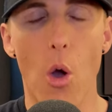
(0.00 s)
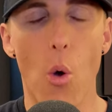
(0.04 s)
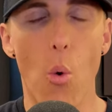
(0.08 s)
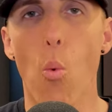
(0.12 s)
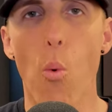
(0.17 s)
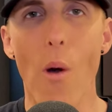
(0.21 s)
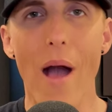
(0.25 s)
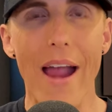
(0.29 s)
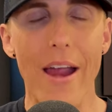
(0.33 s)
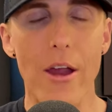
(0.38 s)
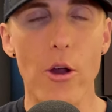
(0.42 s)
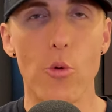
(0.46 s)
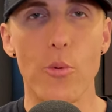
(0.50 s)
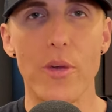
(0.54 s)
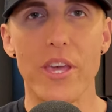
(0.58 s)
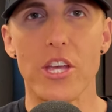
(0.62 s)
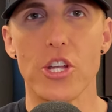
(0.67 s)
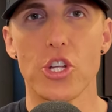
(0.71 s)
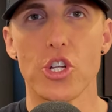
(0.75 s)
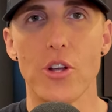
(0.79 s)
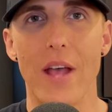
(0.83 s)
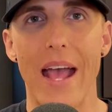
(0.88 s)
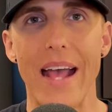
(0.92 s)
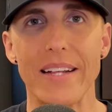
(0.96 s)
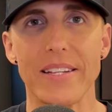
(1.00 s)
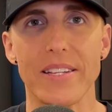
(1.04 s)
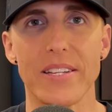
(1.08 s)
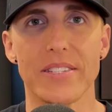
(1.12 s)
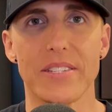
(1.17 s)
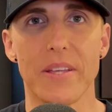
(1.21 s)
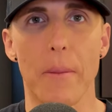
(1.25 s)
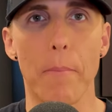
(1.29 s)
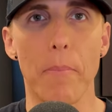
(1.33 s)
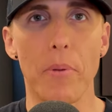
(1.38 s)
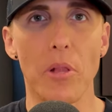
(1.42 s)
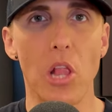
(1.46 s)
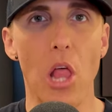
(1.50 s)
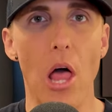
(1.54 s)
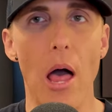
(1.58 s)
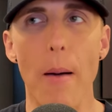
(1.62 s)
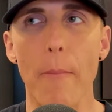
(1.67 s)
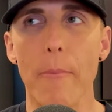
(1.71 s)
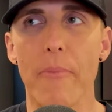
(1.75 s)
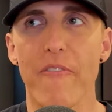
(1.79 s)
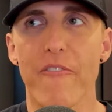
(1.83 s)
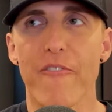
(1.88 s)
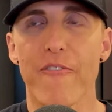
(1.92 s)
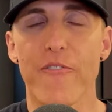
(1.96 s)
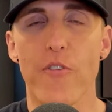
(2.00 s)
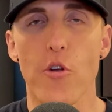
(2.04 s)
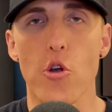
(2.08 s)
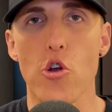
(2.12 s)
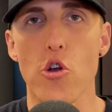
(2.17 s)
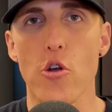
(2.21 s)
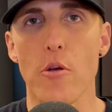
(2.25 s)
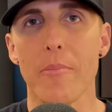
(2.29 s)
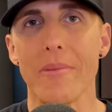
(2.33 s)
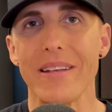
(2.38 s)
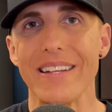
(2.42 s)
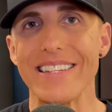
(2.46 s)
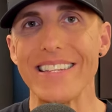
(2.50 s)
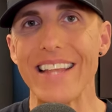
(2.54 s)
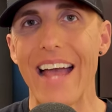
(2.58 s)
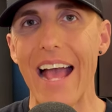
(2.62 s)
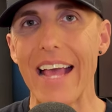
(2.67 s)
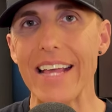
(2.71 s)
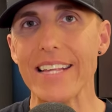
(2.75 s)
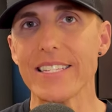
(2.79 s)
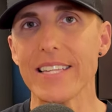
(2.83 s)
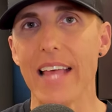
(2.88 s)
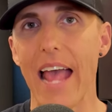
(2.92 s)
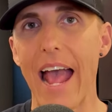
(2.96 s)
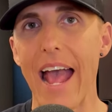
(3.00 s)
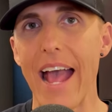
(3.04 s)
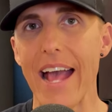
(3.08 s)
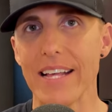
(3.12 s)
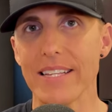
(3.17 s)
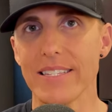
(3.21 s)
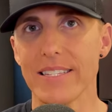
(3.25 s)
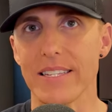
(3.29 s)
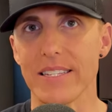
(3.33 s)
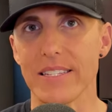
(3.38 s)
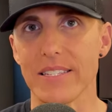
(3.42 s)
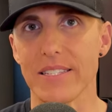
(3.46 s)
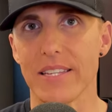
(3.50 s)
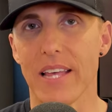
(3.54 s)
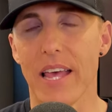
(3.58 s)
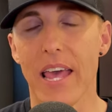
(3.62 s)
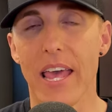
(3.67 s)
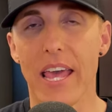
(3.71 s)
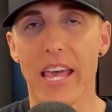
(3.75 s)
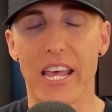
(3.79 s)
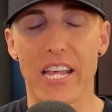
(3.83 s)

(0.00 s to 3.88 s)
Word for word: Why are we attracted to plump, firm, nice asses?